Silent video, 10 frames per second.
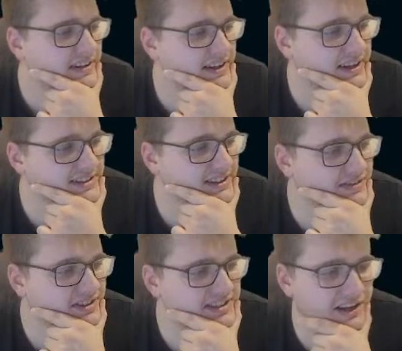Ninias
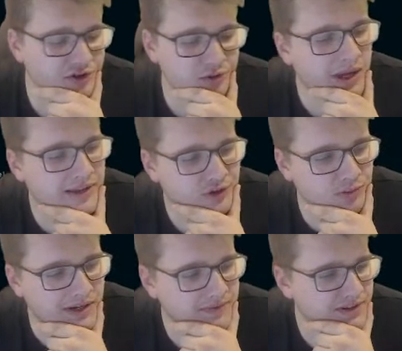left the chat. We had
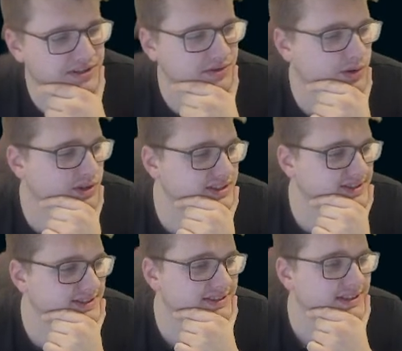too many feature
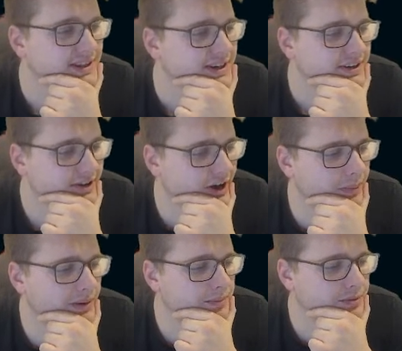requests.
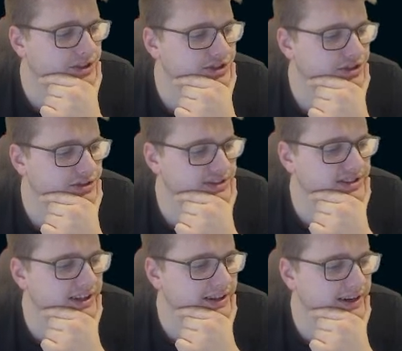No, but I'm pretty sure there's
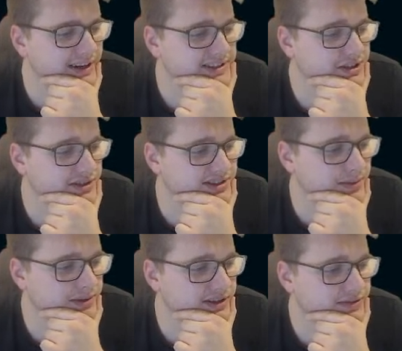an inline execute
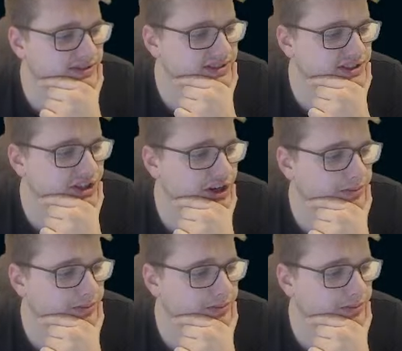assembly there for C#.